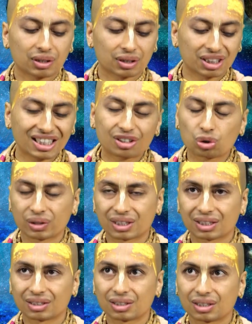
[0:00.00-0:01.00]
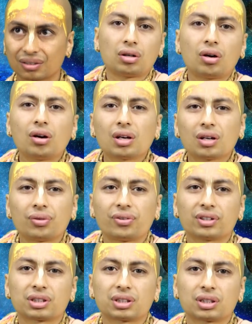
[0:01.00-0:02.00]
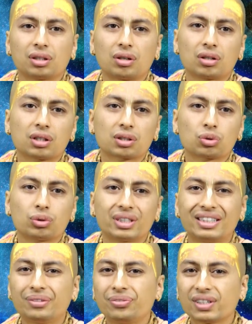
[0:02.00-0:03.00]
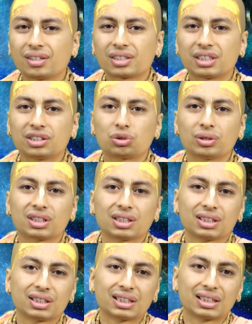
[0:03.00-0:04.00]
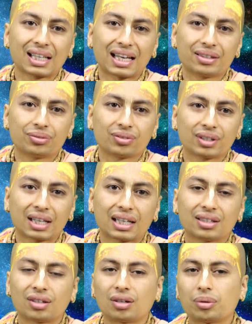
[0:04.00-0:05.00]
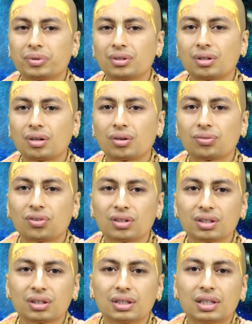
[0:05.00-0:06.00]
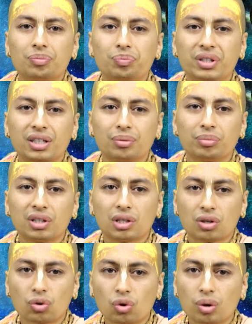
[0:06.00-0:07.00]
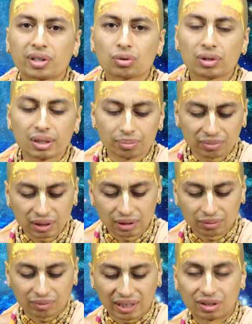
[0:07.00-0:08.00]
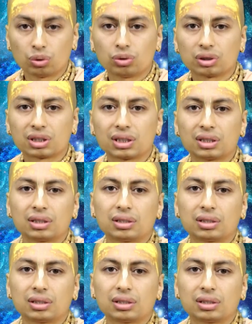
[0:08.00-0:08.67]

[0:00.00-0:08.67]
situations. All of us undergo difficult situations in life and often become overwhelmed by those